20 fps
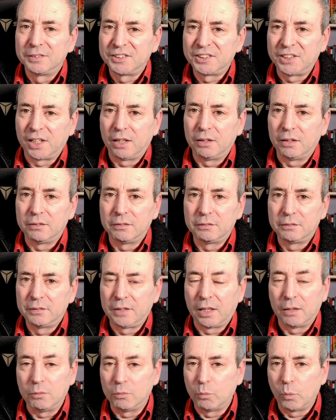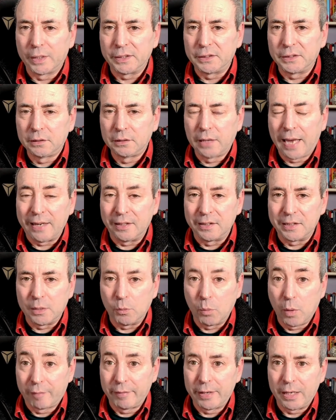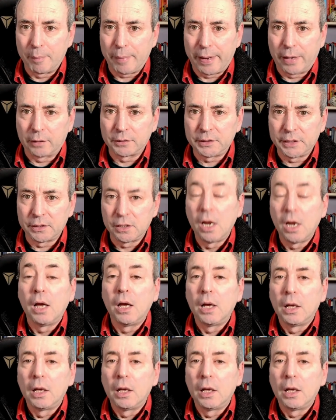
So don't waste energy worrying about it.